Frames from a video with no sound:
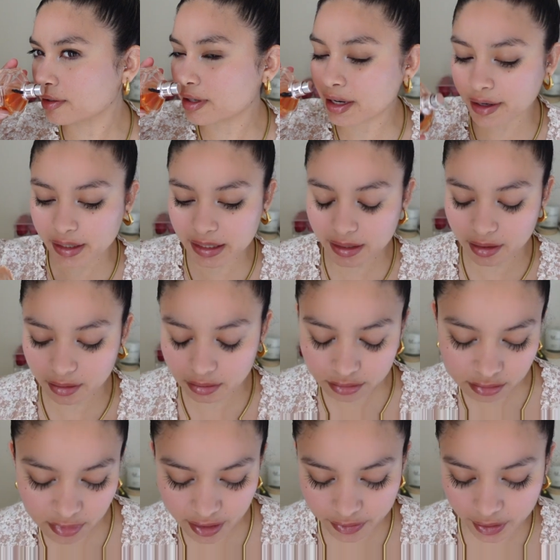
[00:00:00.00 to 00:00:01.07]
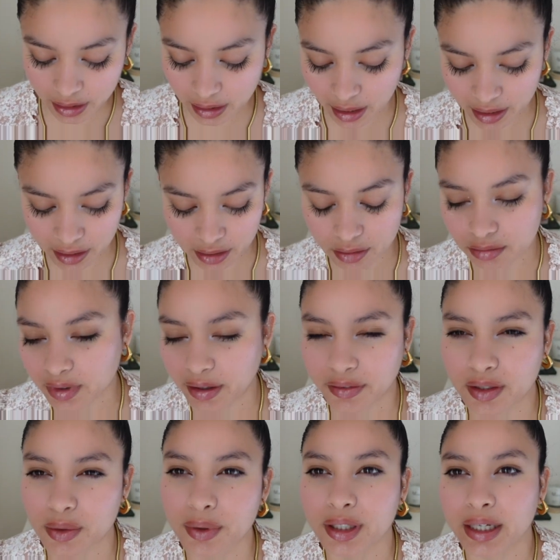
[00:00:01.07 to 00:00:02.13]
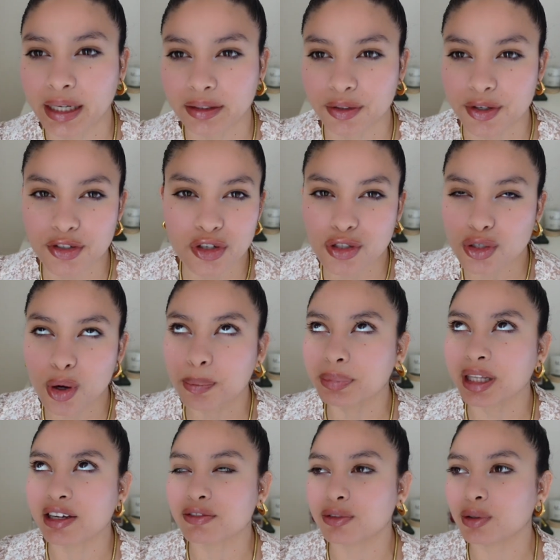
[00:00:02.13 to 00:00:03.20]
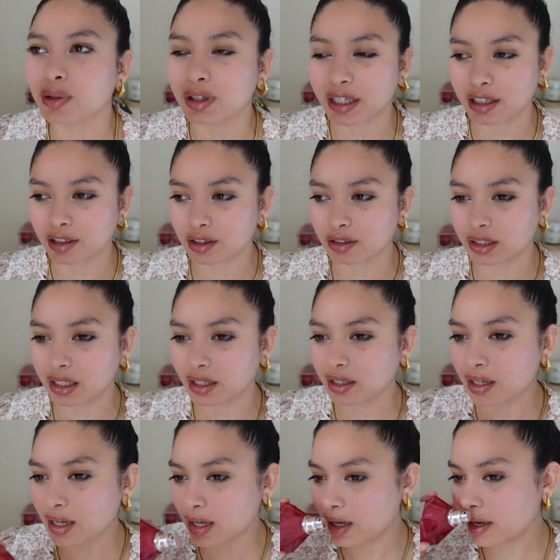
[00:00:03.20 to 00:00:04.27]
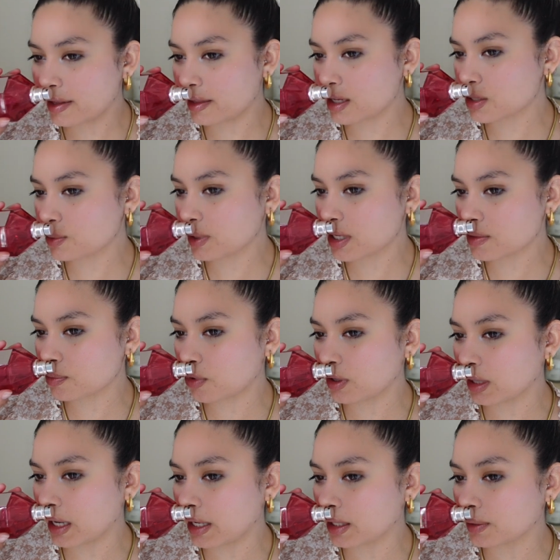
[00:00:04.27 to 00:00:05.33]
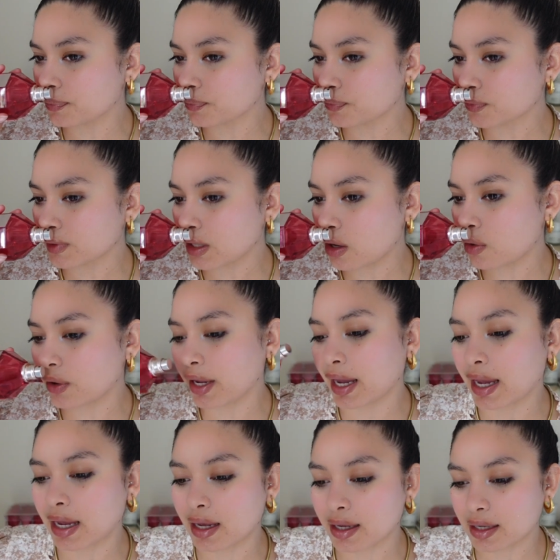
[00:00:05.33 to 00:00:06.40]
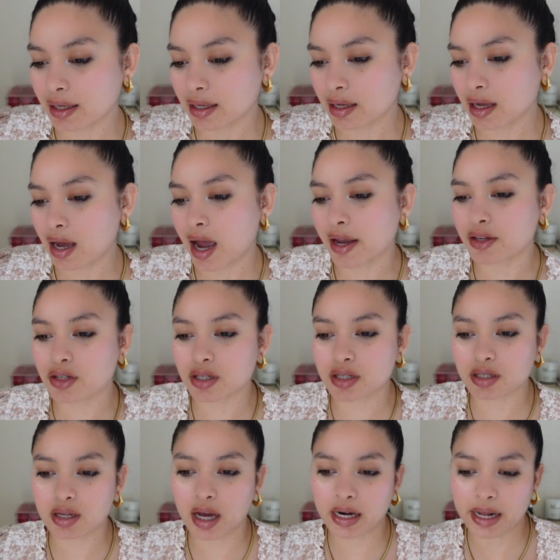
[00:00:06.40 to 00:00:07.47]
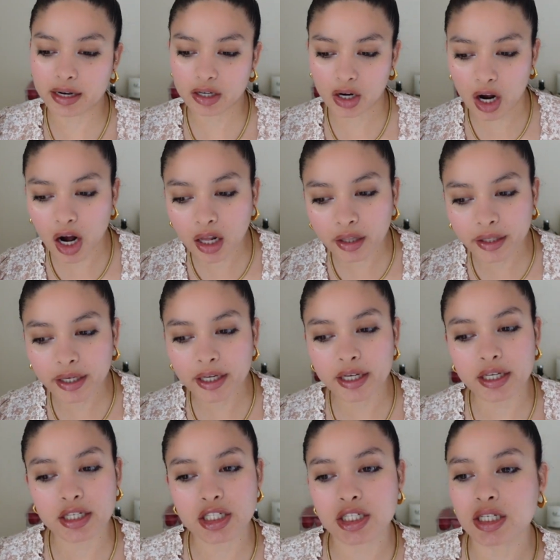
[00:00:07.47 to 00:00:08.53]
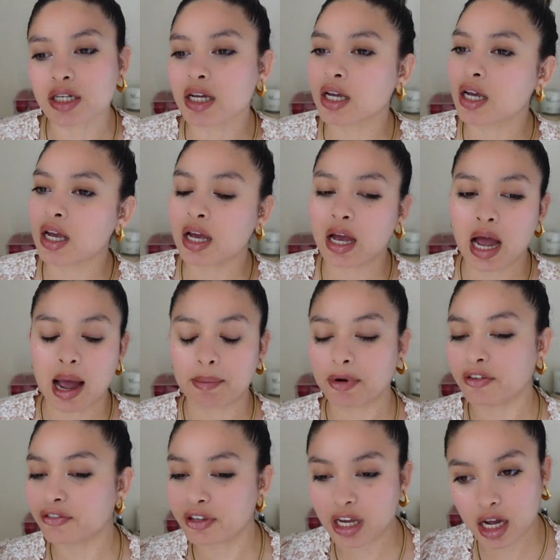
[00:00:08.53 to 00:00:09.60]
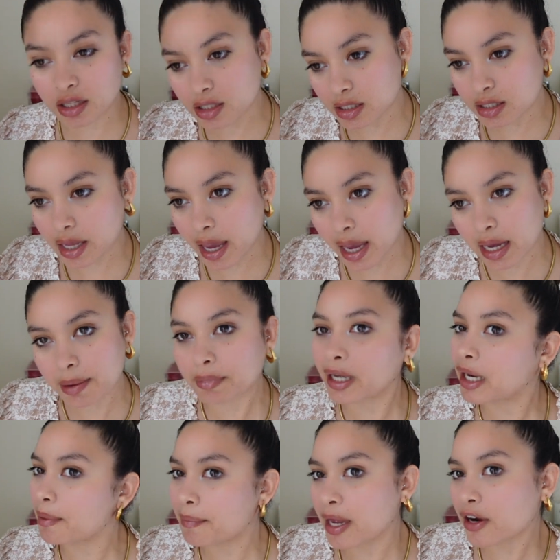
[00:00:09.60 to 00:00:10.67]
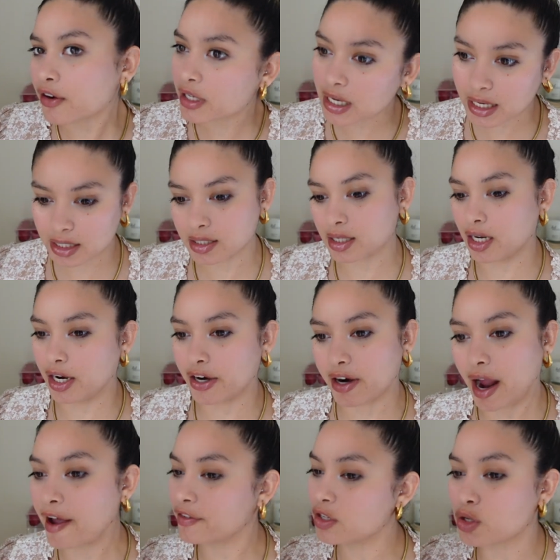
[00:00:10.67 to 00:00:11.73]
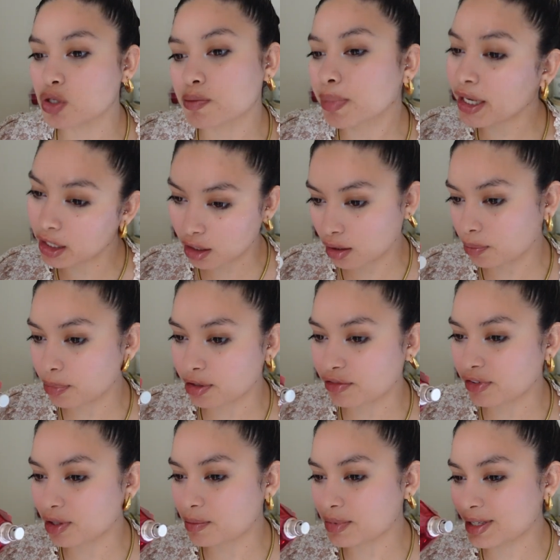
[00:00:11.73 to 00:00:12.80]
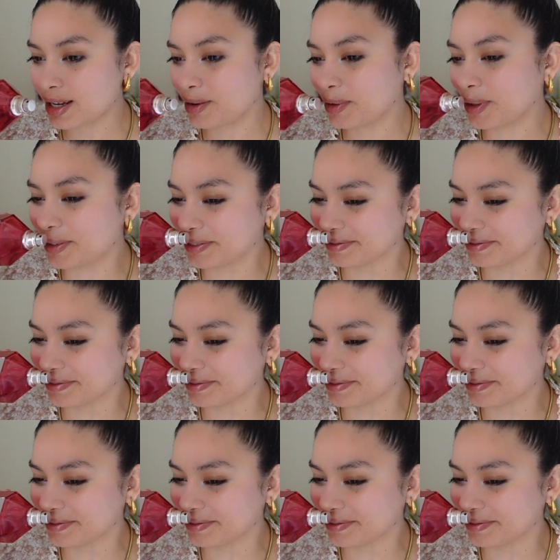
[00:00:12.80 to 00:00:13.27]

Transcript: year, you know? I feel like I can definitely wear Nectar. It's just so playful and girly. And this one is more like, okay, I just got out of college, I'm a fiance, I'm getting married next year, I have to use big girl perfumes now.